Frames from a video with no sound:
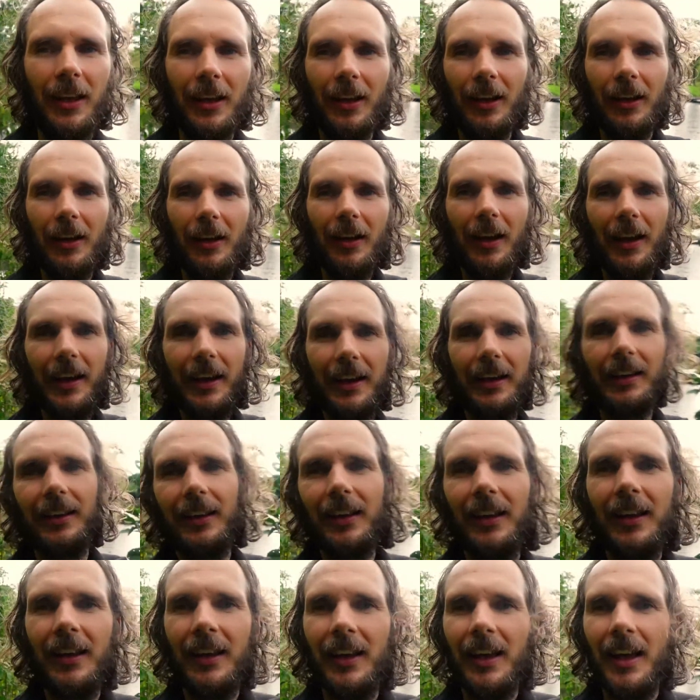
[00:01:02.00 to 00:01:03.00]
You know, like
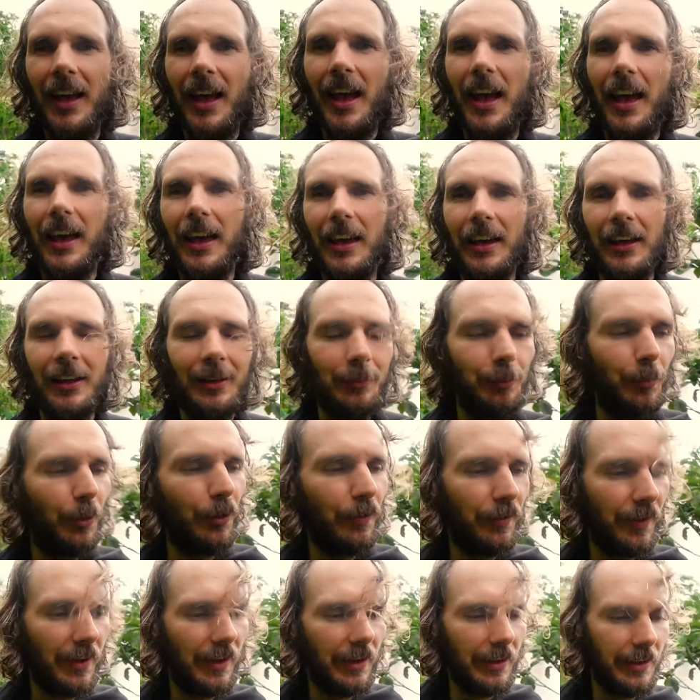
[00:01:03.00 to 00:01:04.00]
in
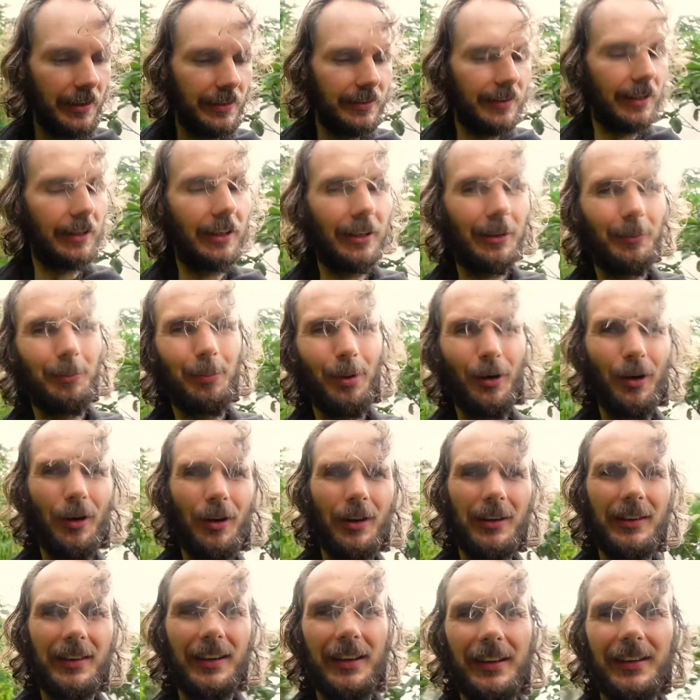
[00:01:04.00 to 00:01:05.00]
movies and in
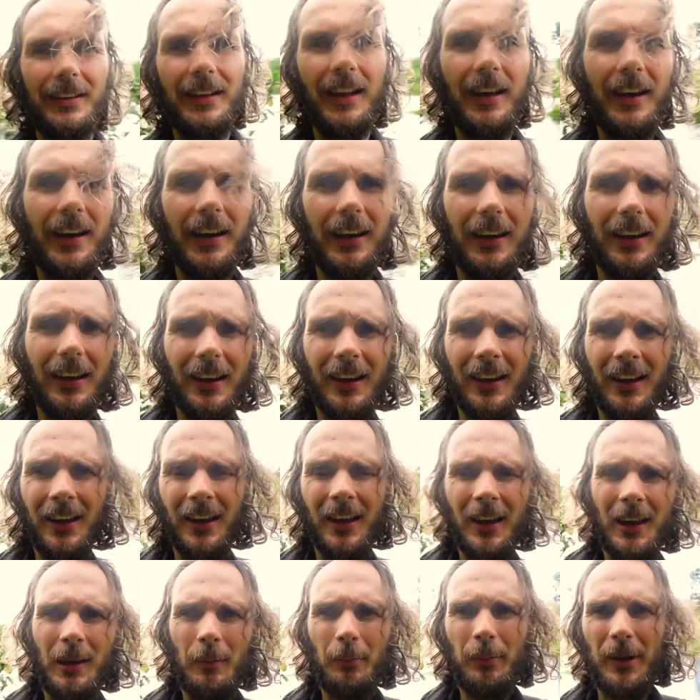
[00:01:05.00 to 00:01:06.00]
books, it's like
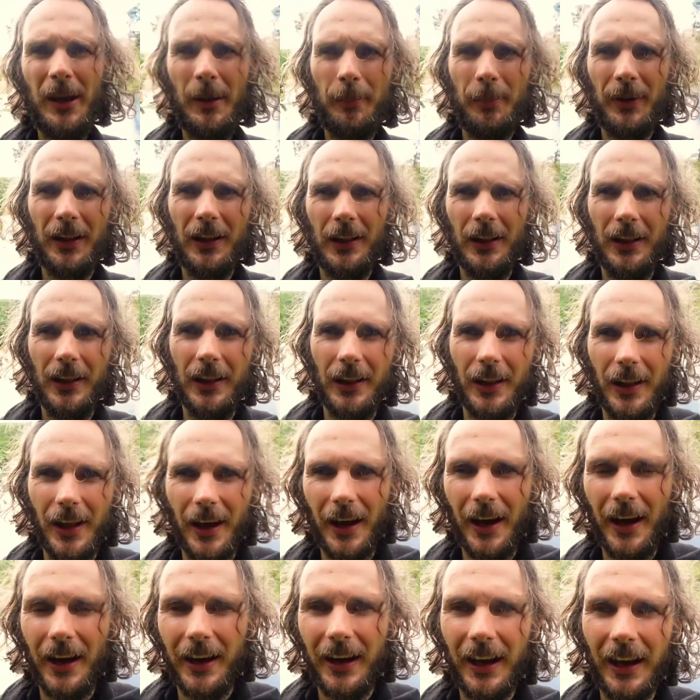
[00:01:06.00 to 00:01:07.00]
people
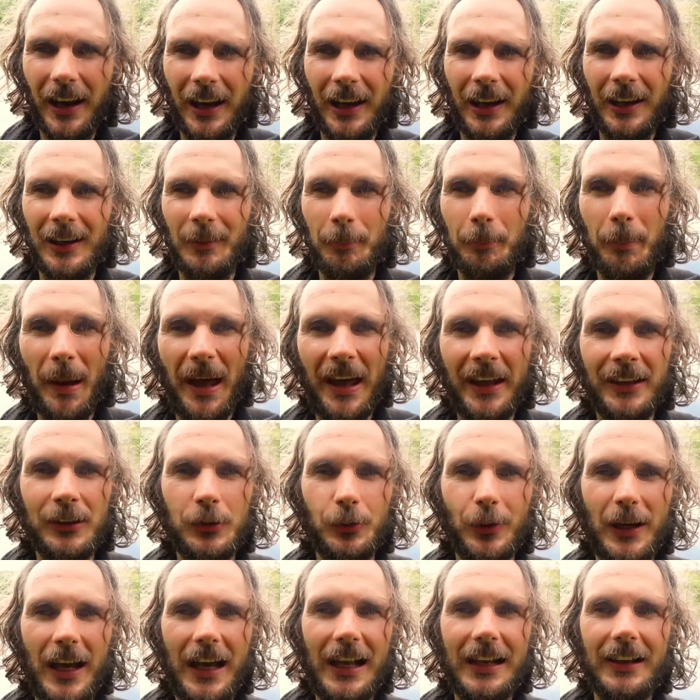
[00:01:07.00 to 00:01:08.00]
can
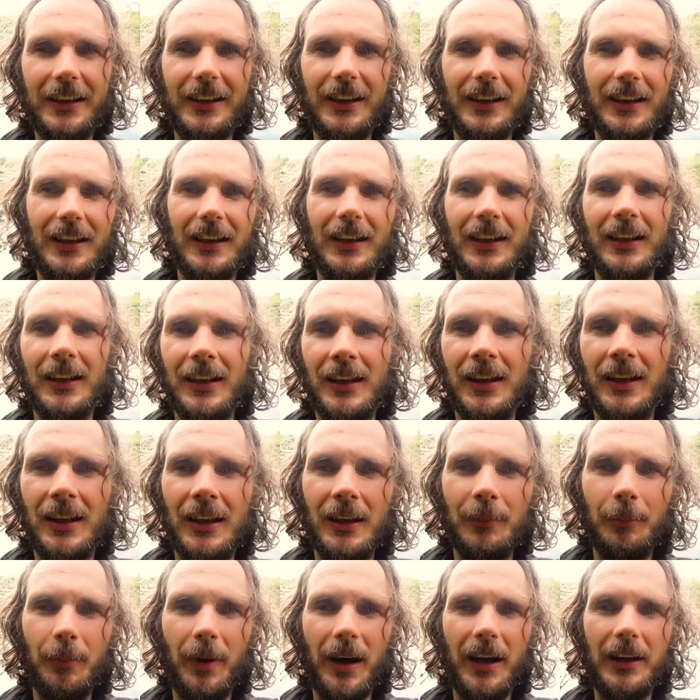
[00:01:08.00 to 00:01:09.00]
bend reality
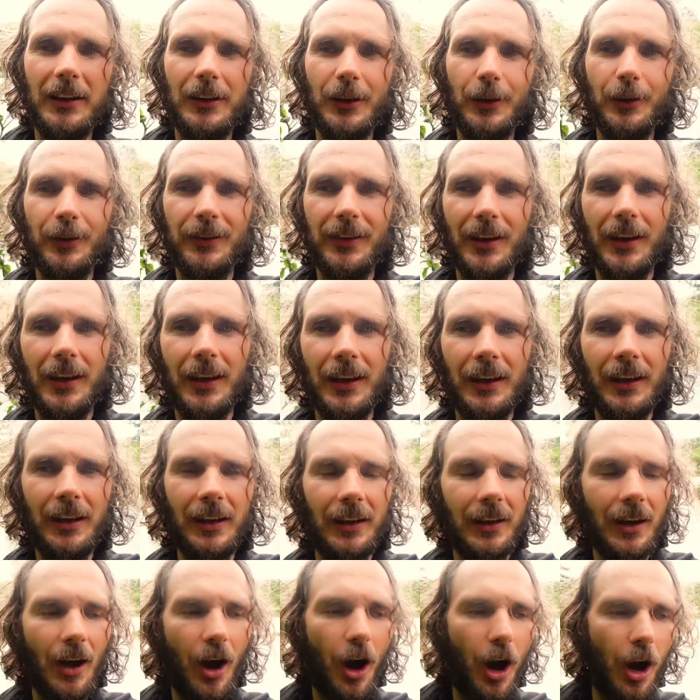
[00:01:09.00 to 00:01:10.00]
by
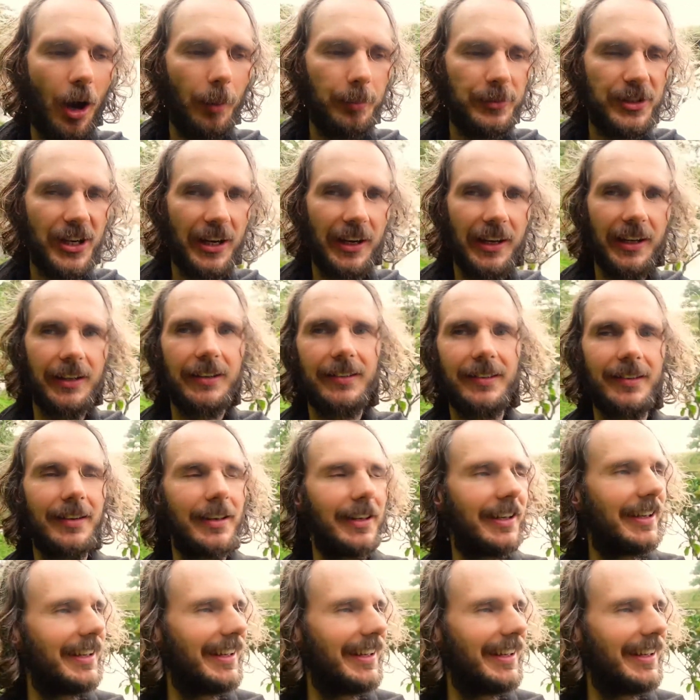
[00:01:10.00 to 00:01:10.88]
using objects